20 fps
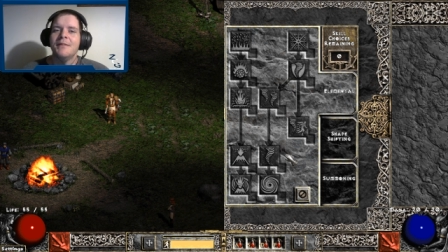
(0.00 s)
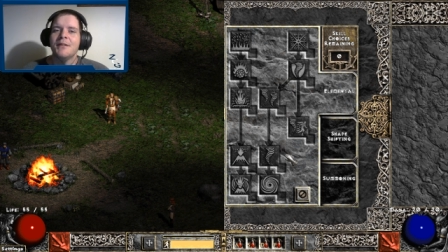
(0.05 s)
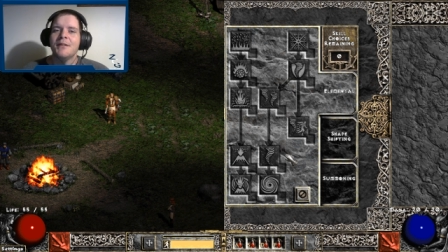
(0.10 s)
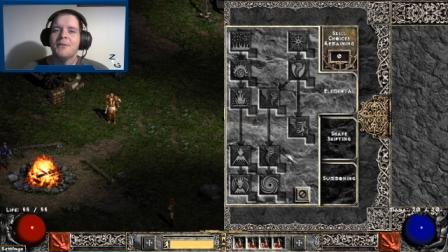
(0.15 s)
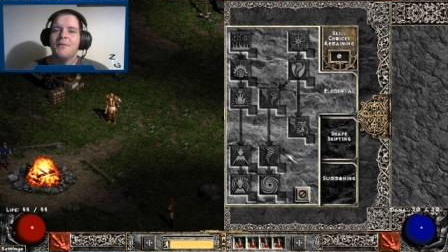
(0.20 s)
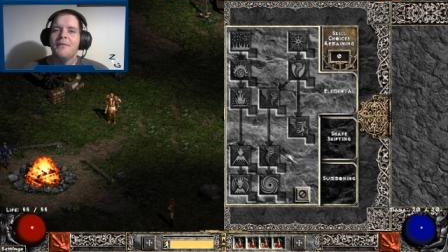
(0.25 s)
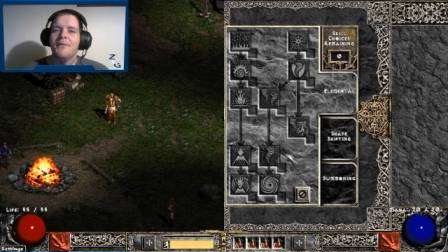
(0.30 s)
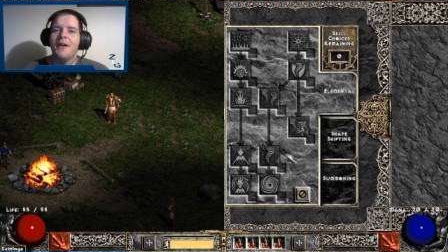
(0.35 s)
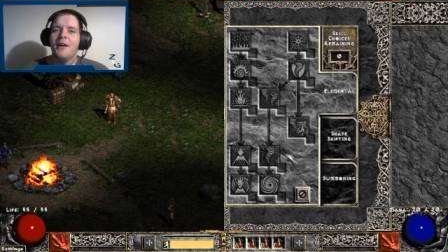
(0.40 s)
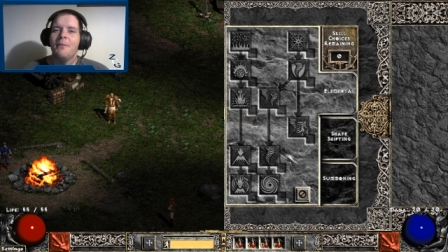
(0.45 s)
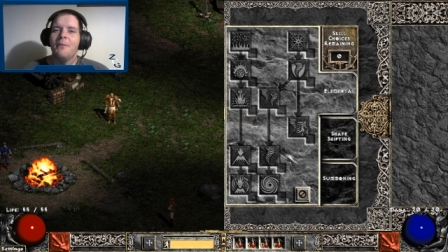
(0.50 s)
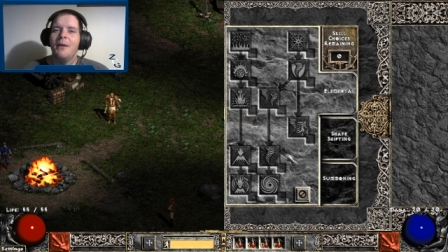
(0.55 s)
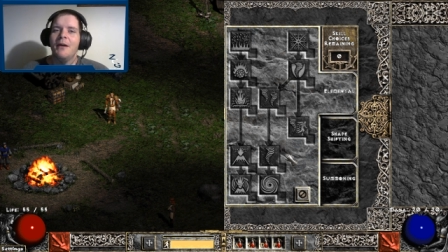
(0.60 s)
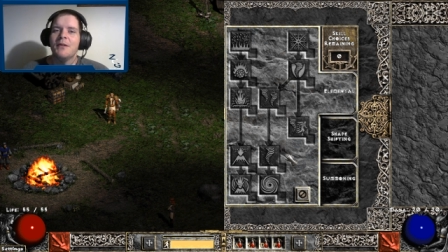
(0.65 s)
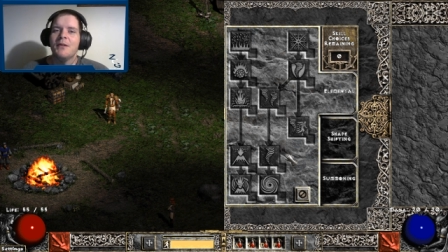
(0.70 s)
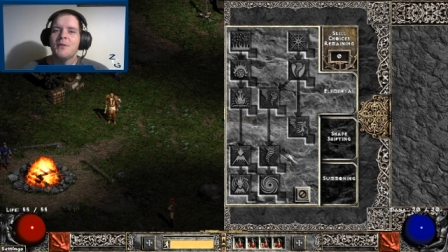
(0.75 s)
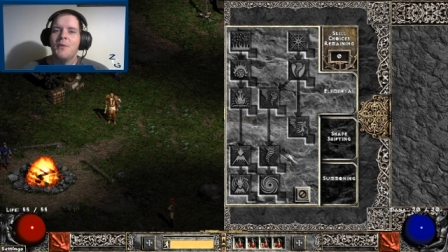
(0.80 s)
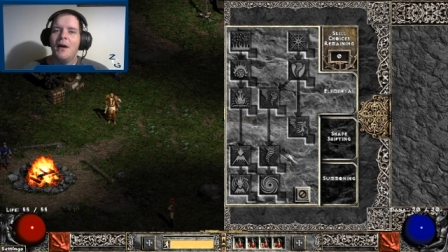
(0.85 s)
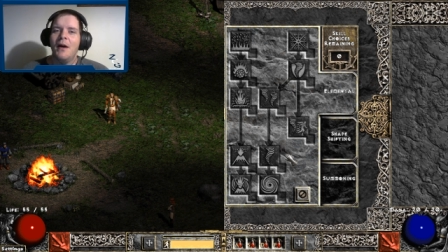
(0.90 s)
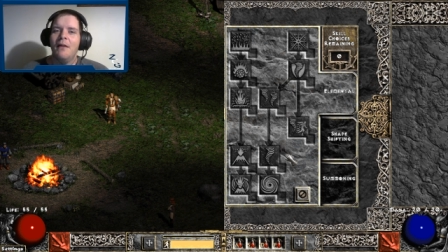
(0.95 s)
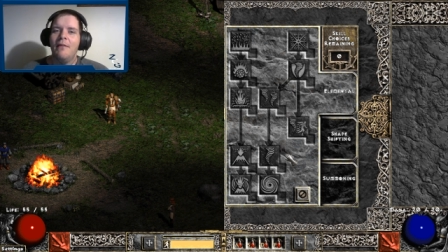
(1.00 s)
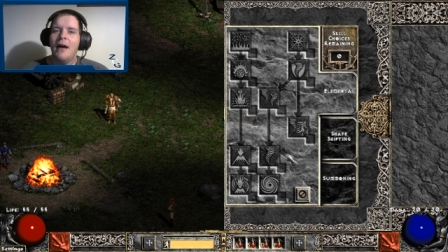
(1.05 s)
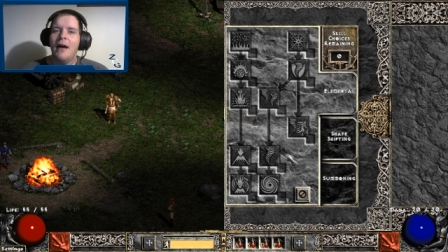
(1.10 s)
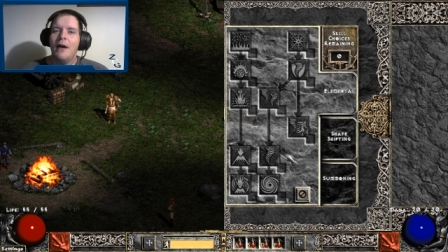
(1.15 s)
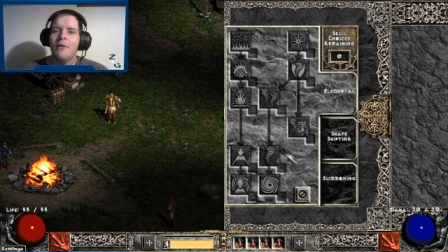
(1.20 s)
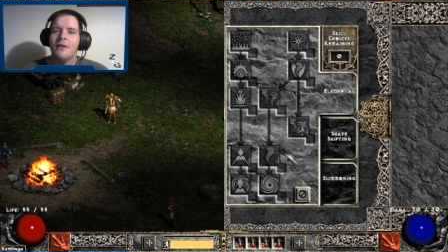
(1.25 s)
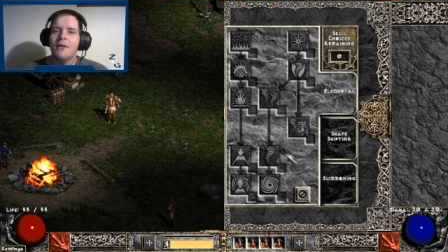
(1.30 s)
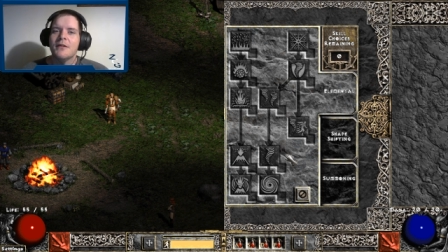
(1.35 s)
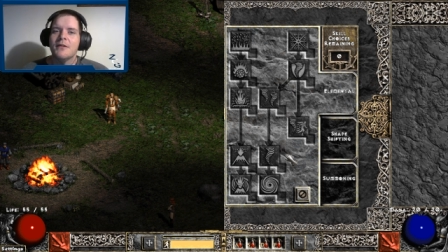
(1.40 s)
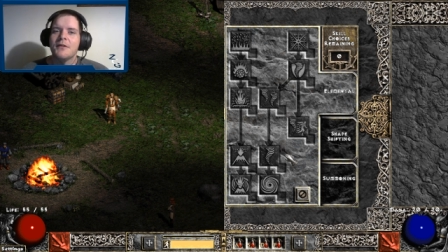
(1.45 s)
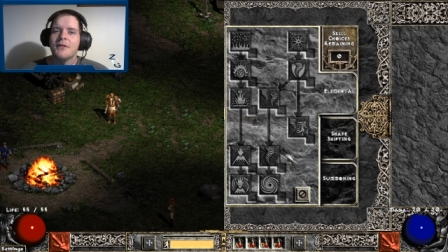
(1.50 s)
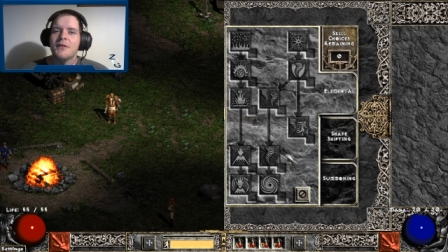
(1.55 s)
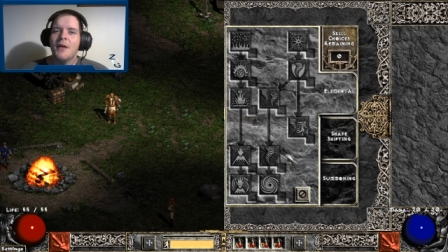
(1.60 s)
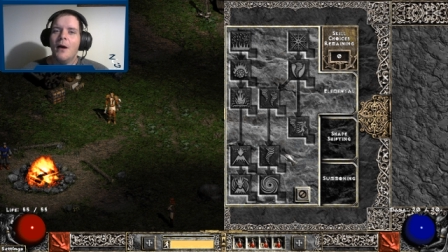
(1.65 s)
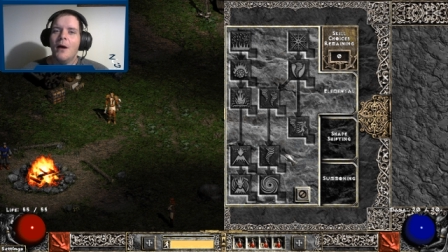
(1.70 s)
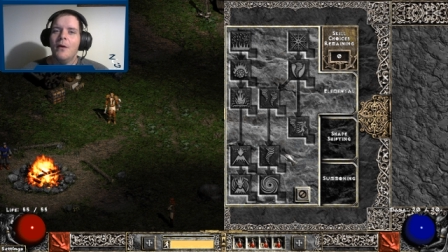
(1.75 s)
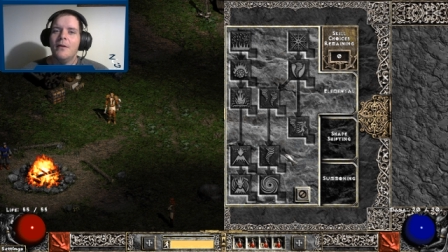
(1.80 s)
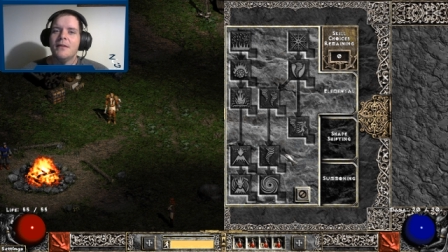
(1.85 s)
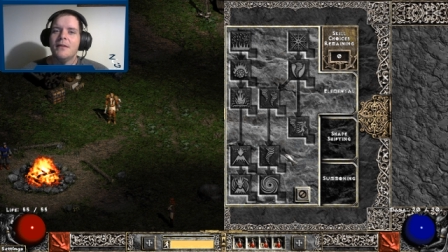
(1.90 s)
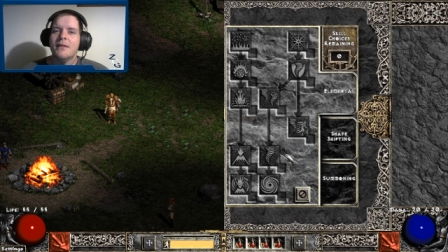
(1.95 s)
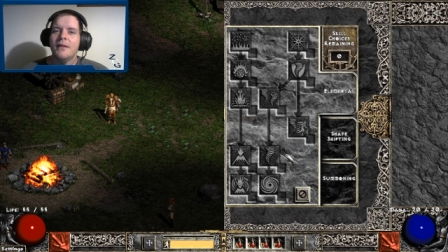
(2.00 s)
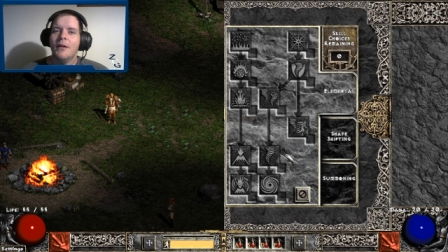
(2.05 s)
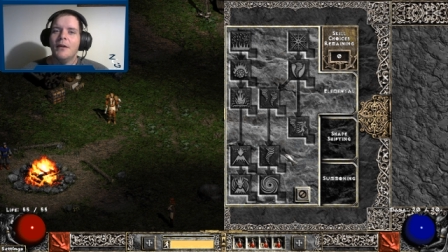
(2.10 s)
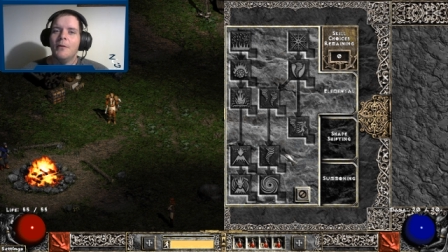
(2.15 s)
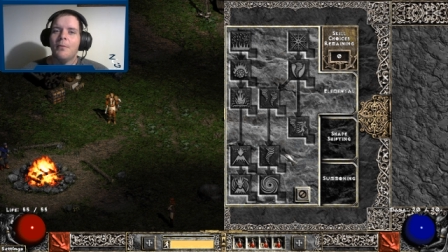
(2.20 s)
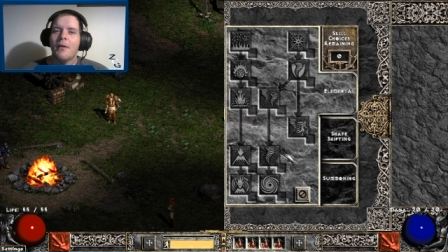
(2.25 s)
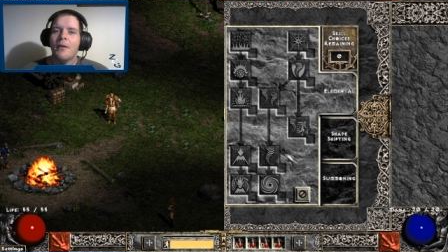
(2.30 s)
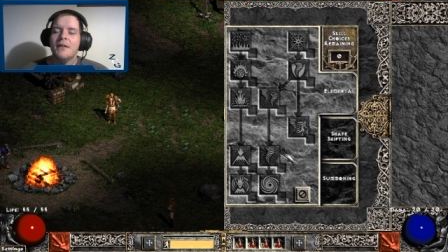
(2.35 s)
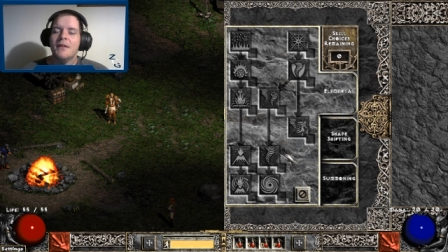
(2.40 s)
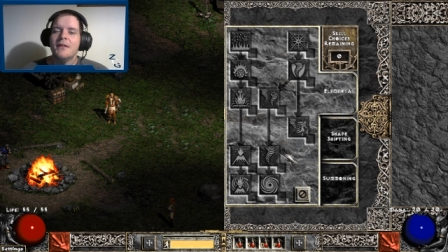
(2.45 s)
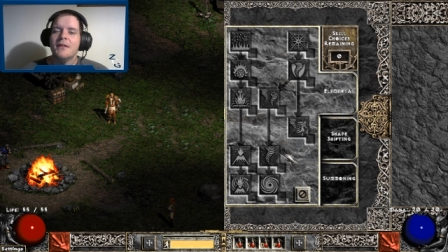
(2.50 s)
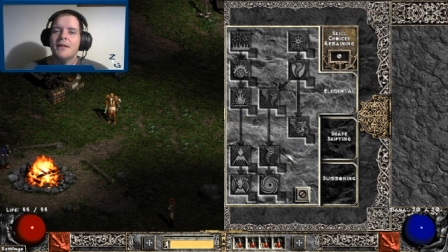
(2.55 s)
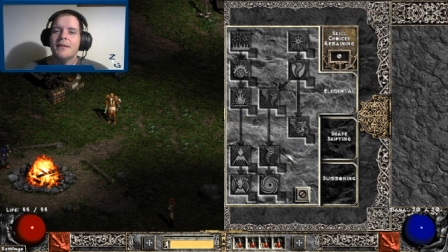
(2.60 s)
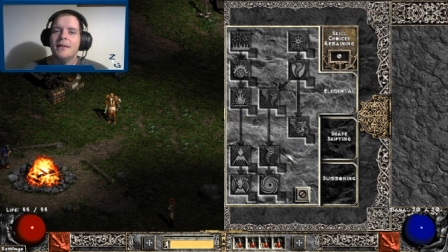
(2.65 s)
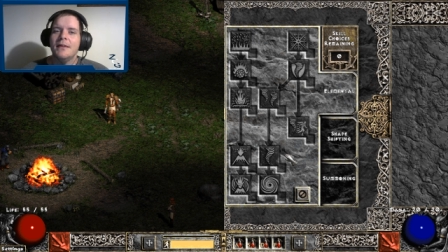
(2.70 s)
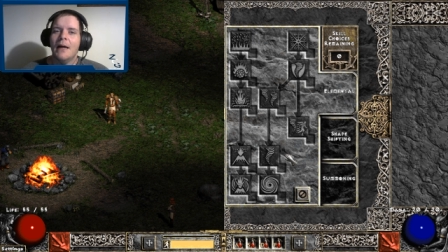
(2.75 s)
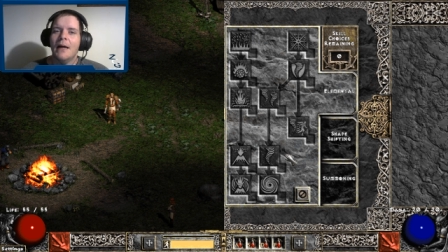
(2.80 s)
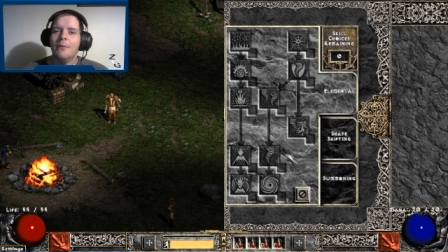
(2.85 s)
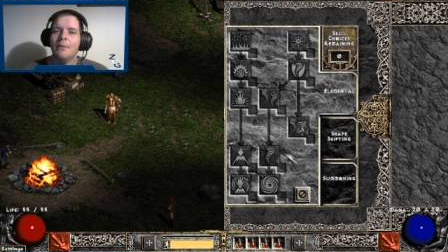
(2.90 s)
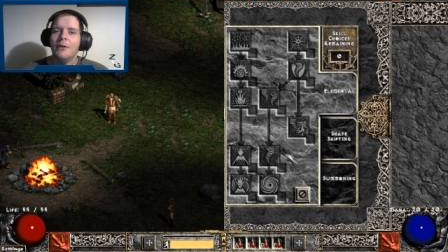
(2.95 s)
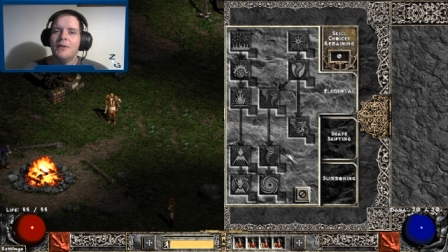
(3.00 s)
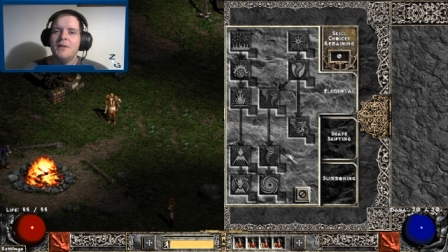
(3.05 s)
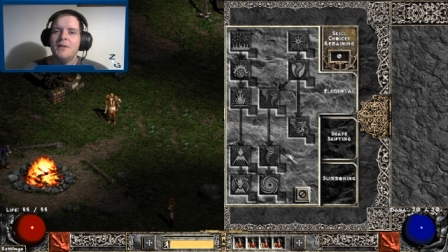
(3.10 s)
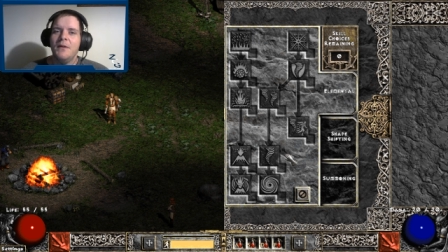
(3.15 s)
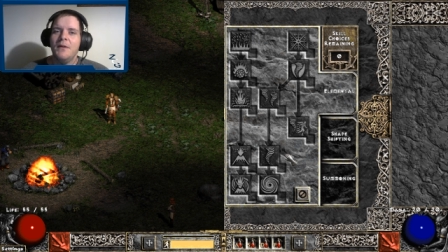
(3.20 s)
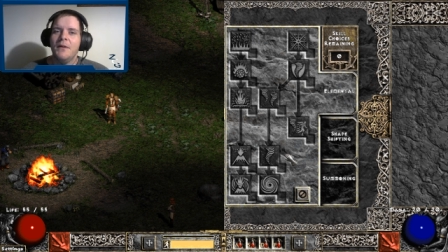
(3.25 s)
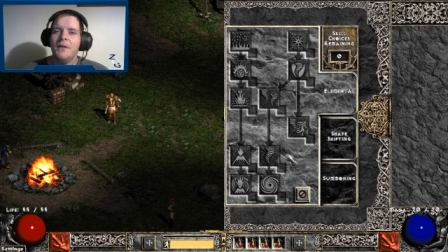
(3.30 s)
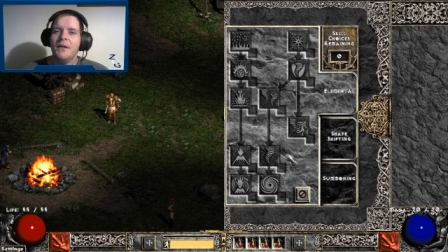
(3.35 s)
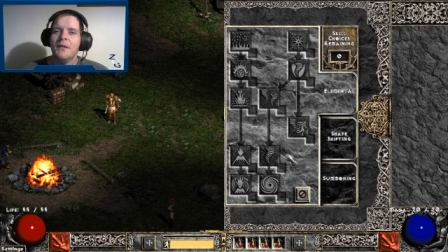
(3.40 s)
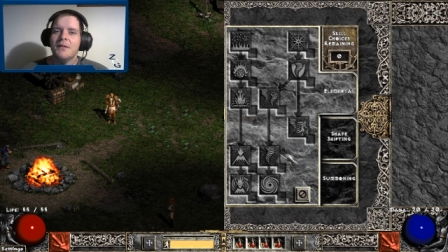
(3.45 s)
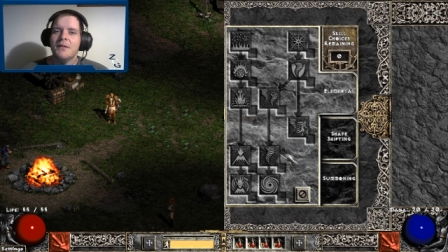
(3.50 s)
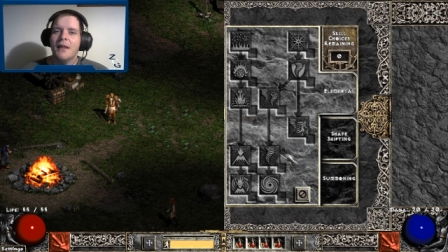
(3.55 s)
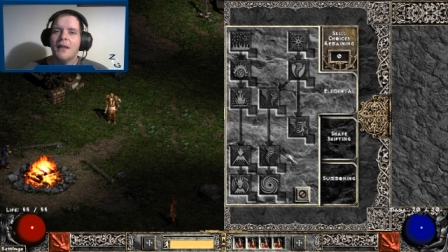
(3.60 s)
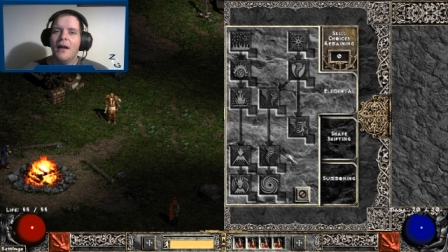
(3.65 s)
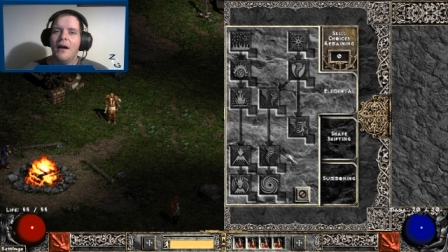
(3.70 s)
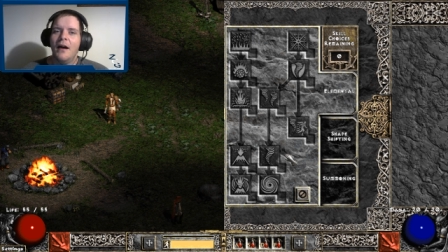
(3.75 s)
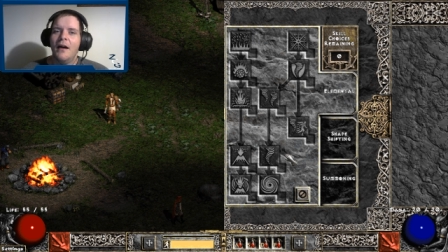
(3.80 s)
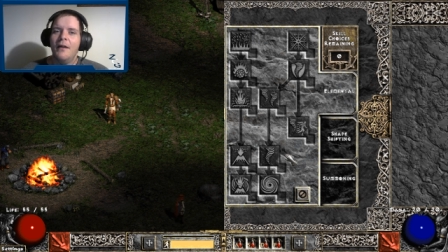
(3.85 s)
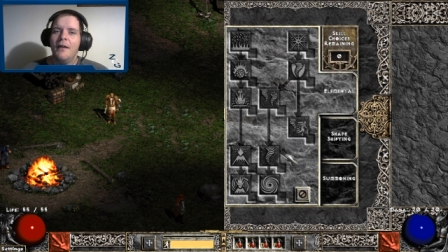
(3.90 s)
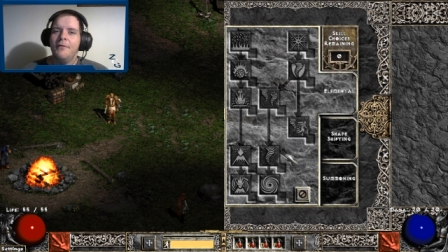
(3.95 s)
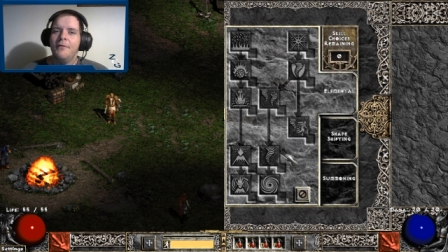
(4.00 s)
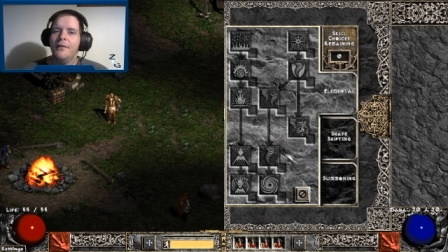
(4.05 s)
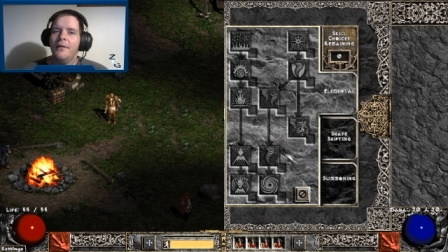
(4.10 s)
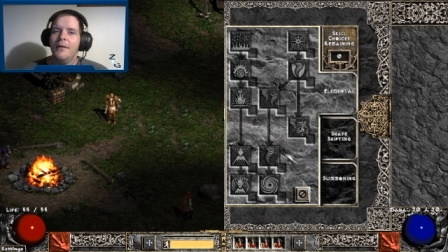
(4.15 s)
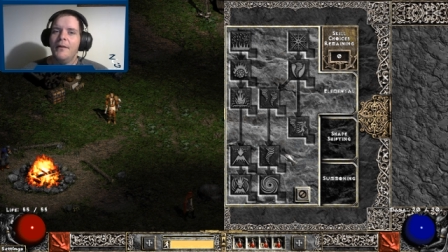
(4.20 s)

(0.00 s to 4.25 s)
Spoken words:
So we've got about 12 hours or so until Project Diablo 2 goes live,